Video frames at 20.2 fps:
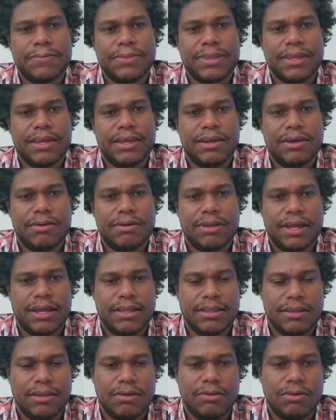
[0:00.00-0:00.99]

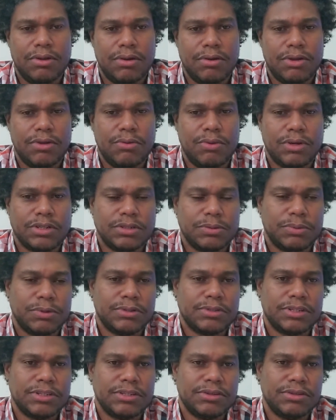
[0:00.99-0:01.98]
You weren't
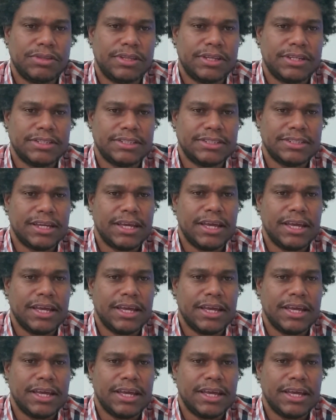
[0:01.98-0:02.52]
supposed to do this."